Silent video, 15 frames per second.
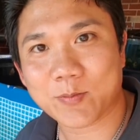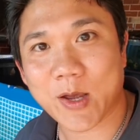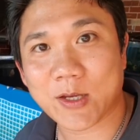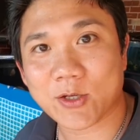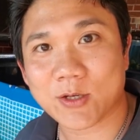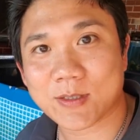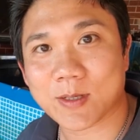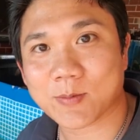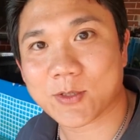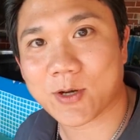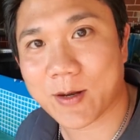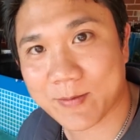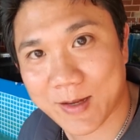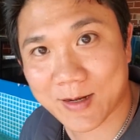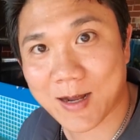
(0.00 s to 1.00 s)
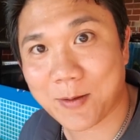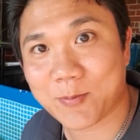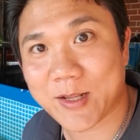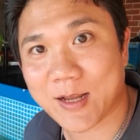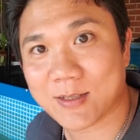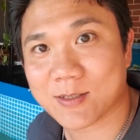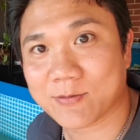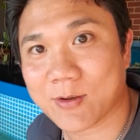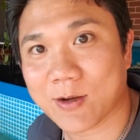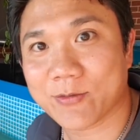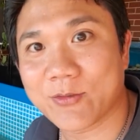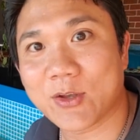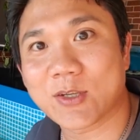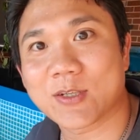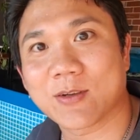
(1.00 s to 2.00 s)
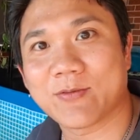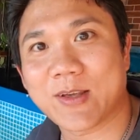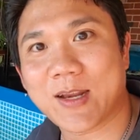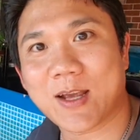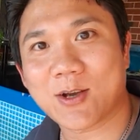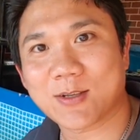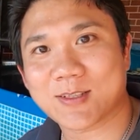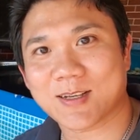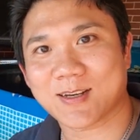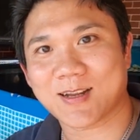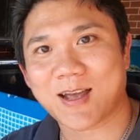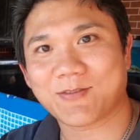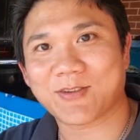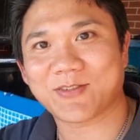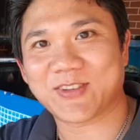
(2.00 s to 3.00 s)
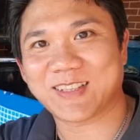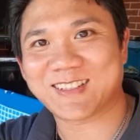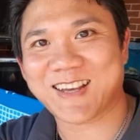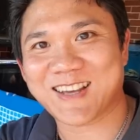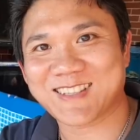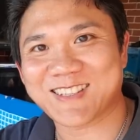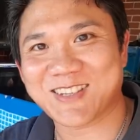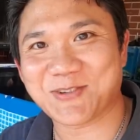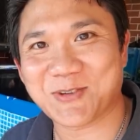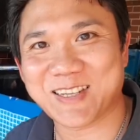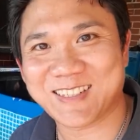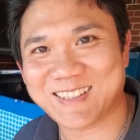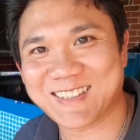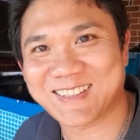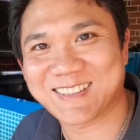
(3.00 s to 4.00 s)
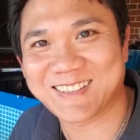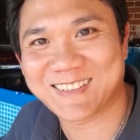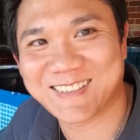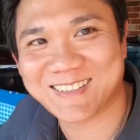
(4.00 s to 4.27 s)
Make sure you subscribe to get updates of our future videos and have a fantastic week.